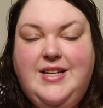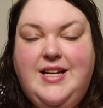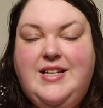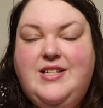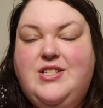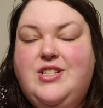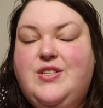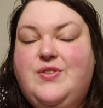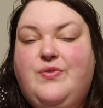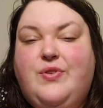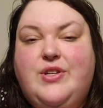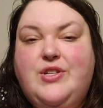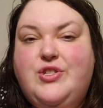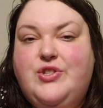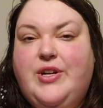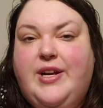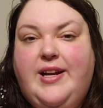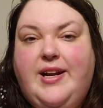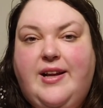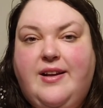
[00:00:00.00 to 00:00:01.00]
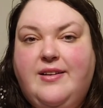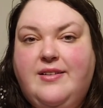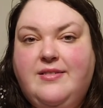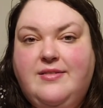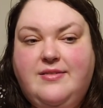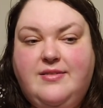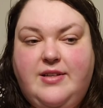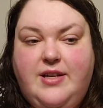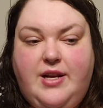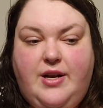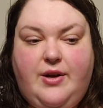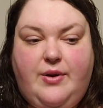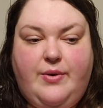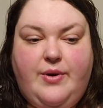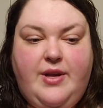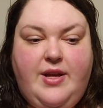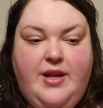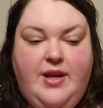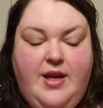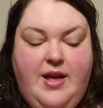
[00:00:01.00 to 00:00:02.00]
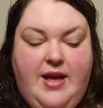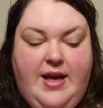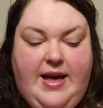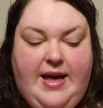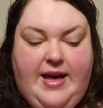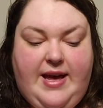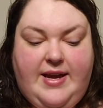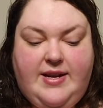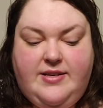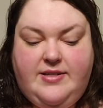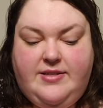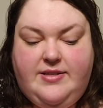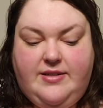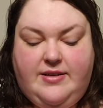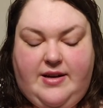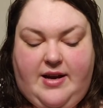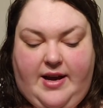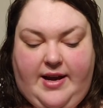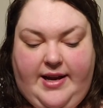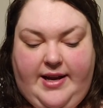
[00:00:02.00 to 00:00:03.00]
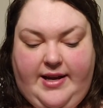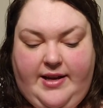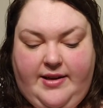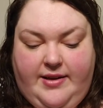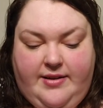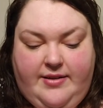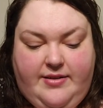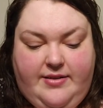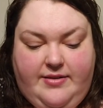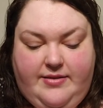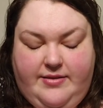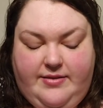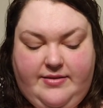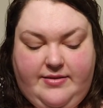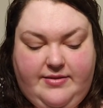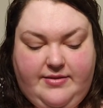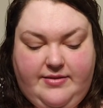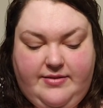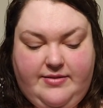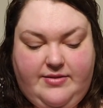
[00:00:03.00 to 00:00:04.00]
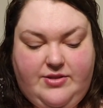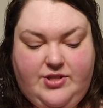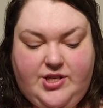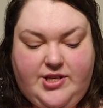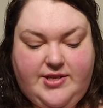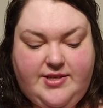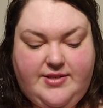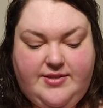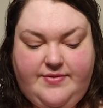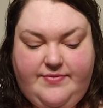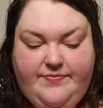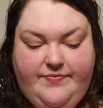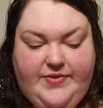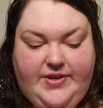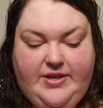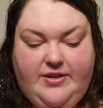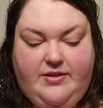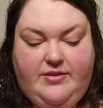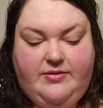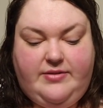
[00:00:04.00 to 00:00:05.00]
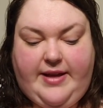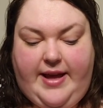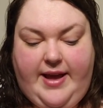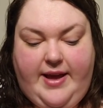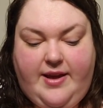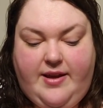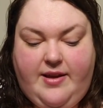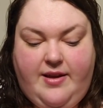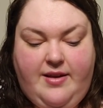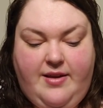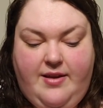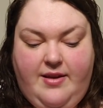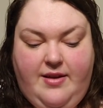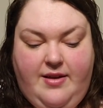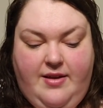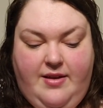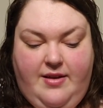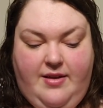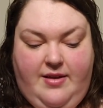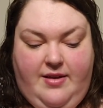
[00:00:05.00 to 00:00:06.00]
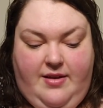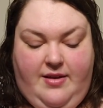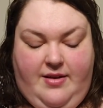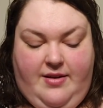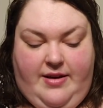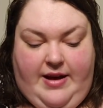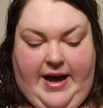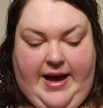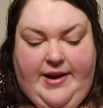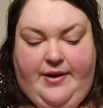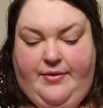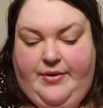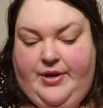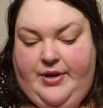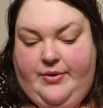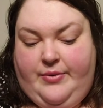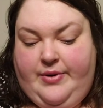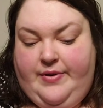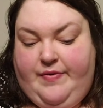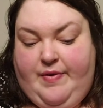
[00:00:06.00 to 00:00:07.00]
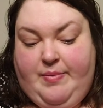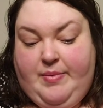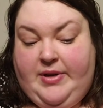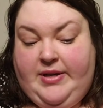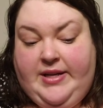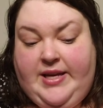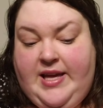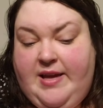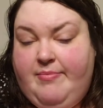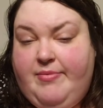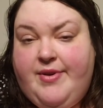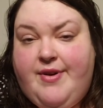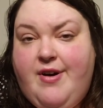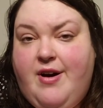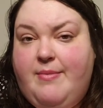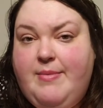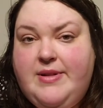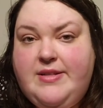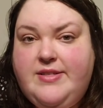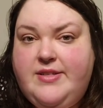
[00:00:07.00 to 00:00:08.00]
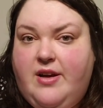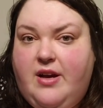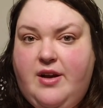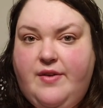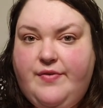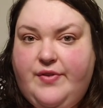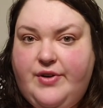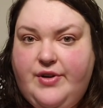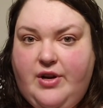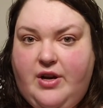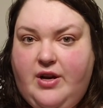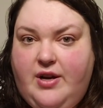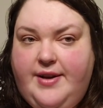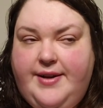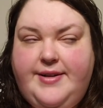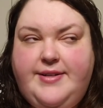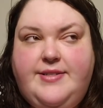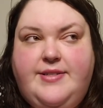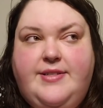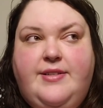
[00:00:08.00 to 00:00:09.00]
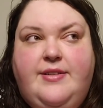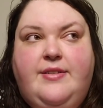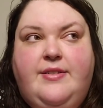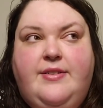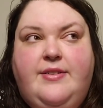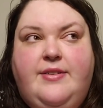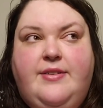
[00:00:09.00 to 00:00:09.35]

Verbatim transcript: it's just frustrating, you know, and I just feel like, I don't know if I'm going to keep the comments off or not.